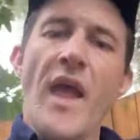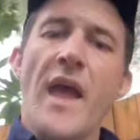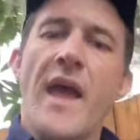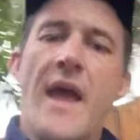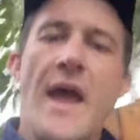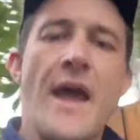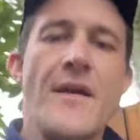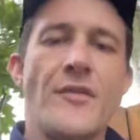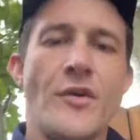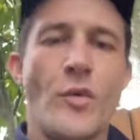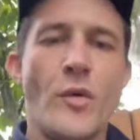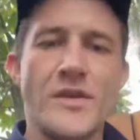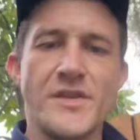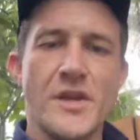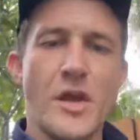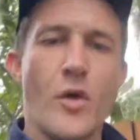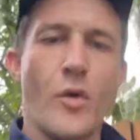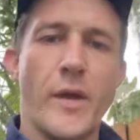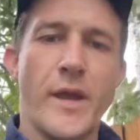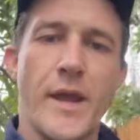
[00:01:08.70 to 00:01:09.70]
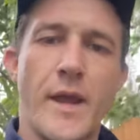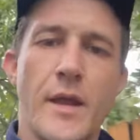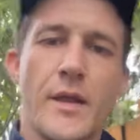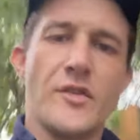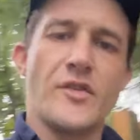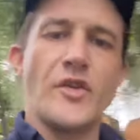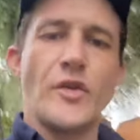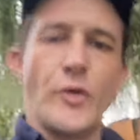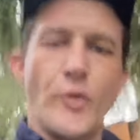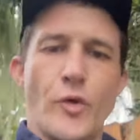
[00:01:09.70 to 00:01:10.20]
Everyone's going
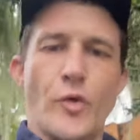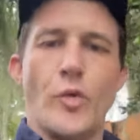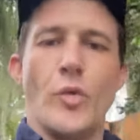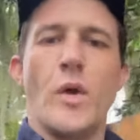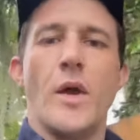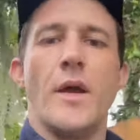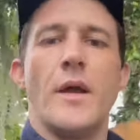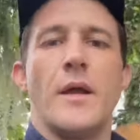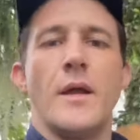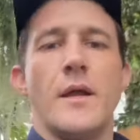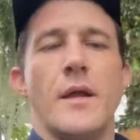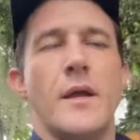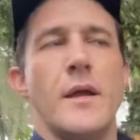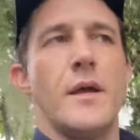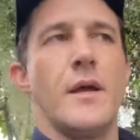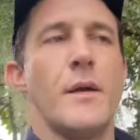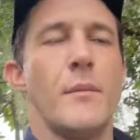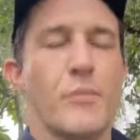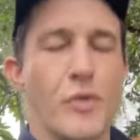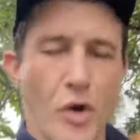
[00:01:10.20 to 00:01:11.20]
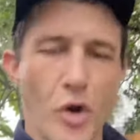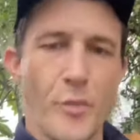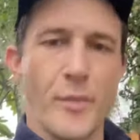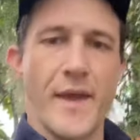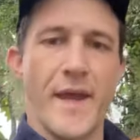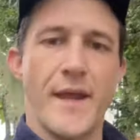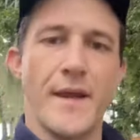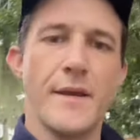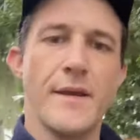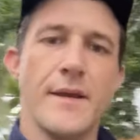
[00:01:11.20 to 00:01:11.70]
to
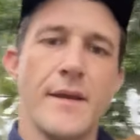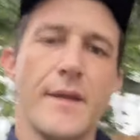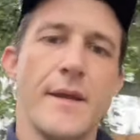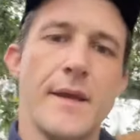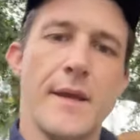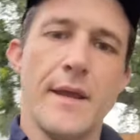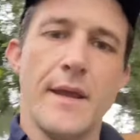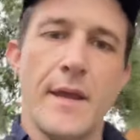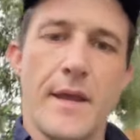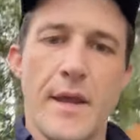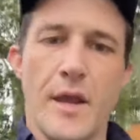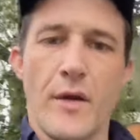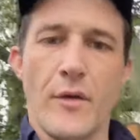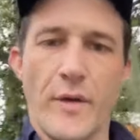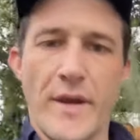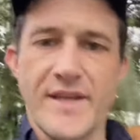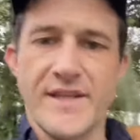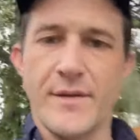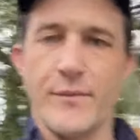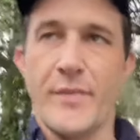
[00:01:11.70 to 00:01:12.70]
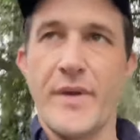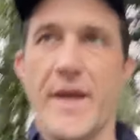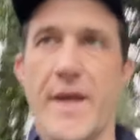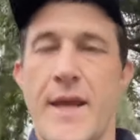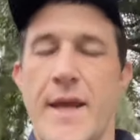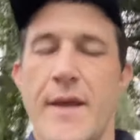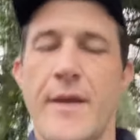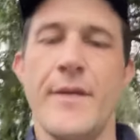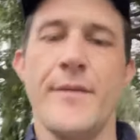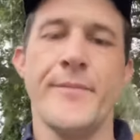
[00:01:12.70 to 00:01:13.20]
propane. Reason
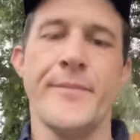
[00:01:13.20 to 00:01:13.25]
being,